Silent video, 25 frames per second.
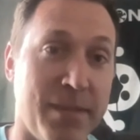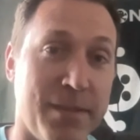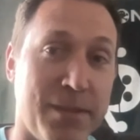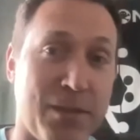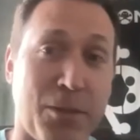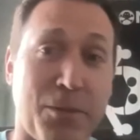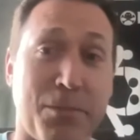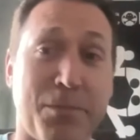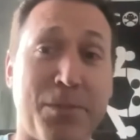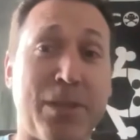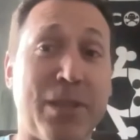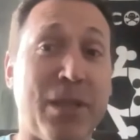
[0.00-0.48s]

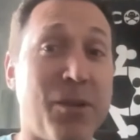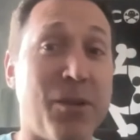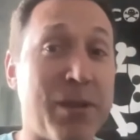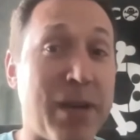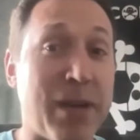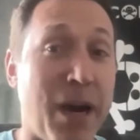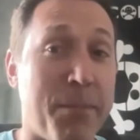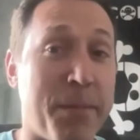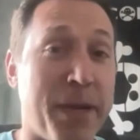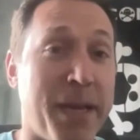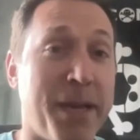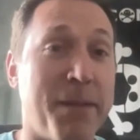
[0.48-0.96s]
So still
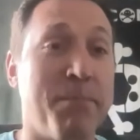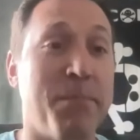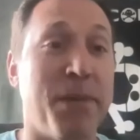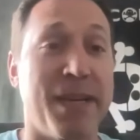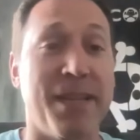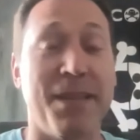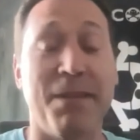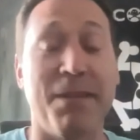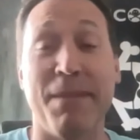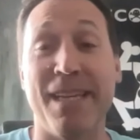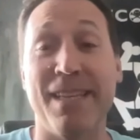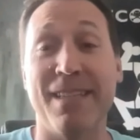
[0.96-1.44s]
coming,
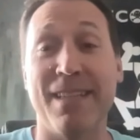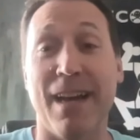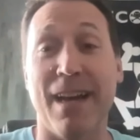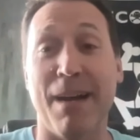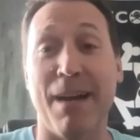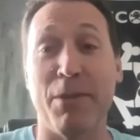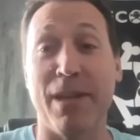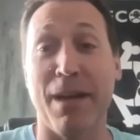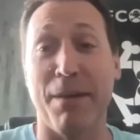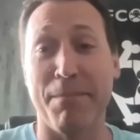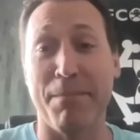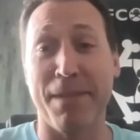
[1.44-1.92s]
but in the
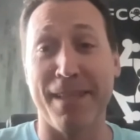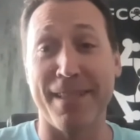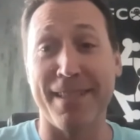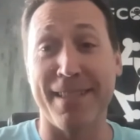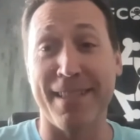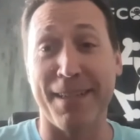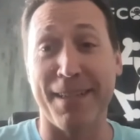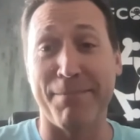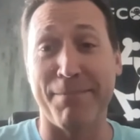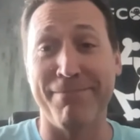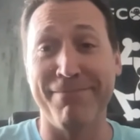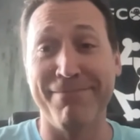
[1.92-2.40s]
meantime, you got me
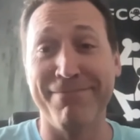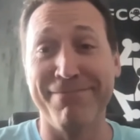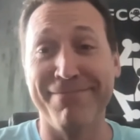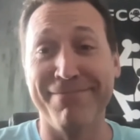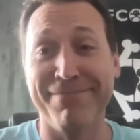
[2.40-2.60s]
and Tim.